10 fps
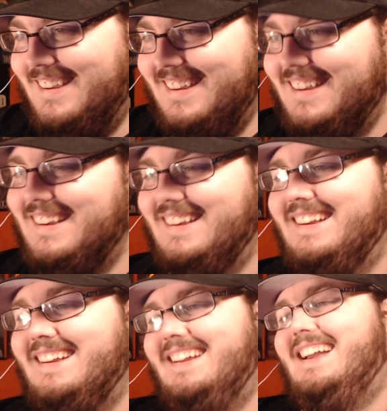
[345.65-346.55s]
All
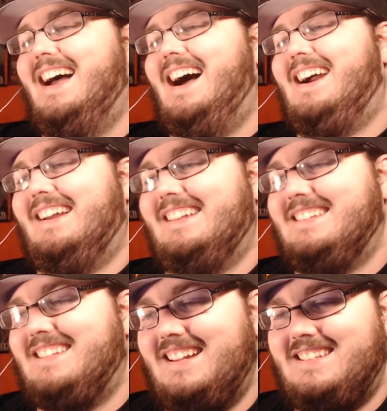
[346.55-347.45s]
right,
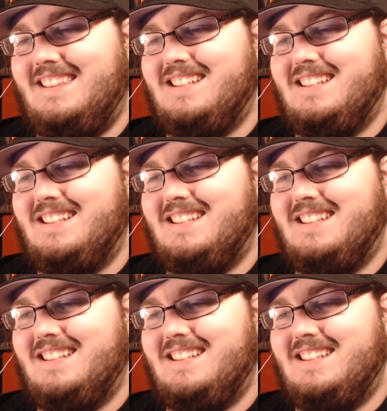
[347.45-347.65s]
let's get into